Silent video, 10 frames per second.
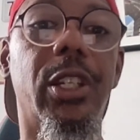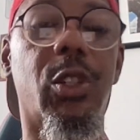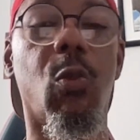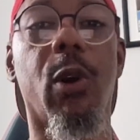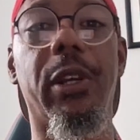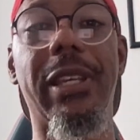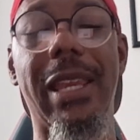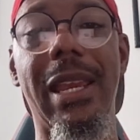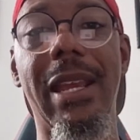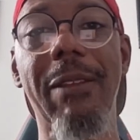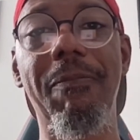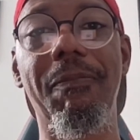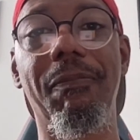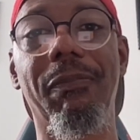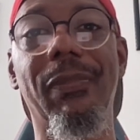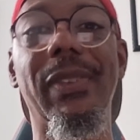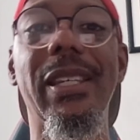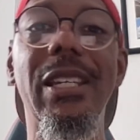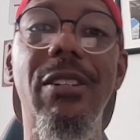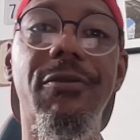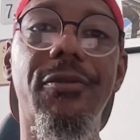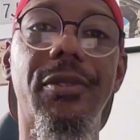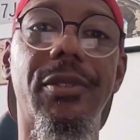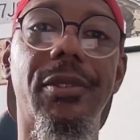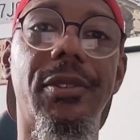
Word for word: to work again if,